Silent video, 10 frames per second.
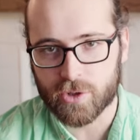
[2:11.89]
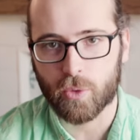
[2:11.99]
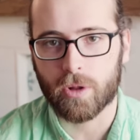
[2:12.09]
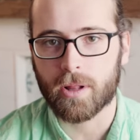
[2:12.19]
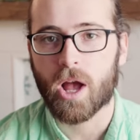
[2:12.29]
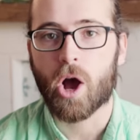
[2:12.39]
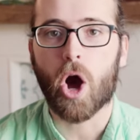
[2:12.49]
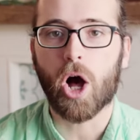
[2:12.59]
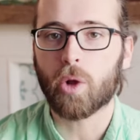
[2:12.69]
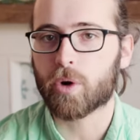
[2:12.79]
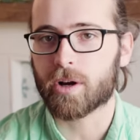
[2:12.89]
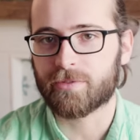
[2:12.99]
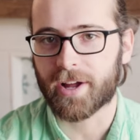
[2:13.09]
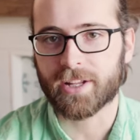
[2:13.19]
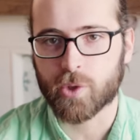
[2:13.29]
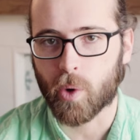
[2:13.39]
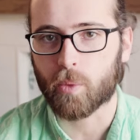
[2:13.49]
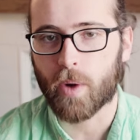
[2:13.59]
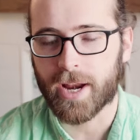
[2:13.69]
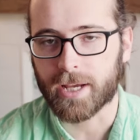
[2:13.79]
school all were invited to our
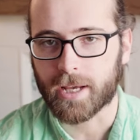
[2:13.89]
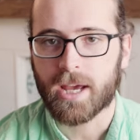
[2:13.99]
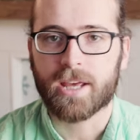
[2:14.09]
wedding.